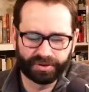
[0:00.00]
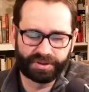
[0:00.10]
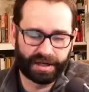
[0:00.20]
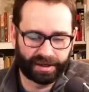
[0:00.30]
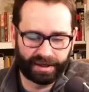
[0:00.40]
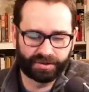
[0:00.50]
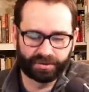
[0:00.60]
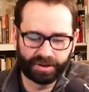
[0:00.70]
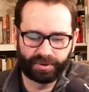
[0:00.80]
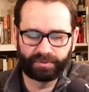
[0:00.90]
The second
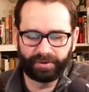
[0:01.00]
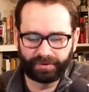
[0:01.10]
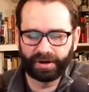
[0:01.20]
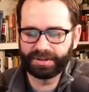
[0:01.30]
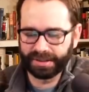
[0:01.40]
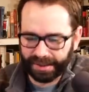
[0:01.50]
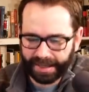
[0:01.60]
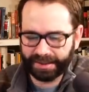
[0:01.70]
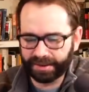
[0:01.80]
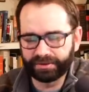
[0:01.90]
answer is we have to be very
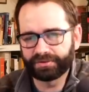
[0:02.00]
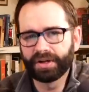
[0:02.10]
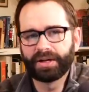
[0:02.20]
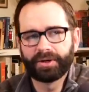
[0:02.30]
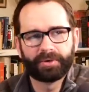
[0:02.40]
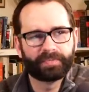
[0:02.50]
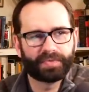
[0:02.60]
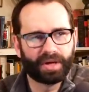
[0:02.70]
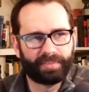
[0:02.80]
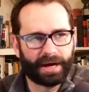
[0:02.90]
selective
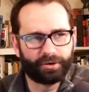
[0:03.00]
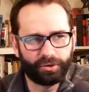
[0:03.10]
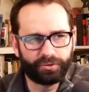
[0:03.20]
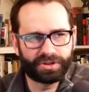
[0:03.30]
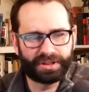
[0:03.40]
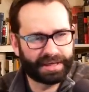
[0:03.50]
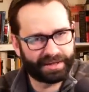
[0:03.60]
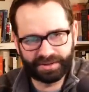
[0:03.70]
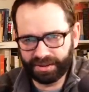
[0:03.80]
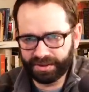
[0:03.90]
about whose
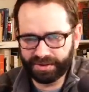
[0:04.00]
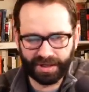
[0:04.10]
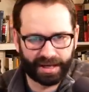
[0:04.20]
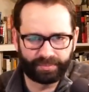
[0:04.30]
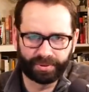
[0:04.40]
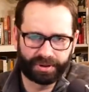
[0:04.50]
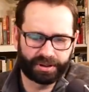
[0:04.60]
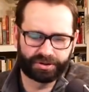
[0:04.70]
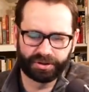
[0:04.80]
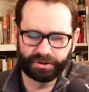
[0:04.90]
guesses and
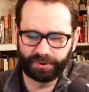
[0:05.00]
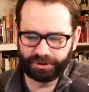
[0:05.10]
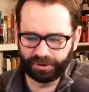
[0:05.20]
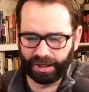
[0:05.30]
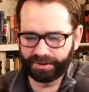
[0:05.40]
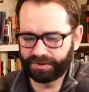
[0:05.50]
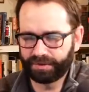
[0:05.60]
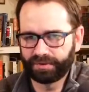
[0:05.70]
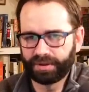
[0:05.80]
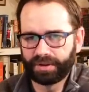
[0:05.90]
predictions we trust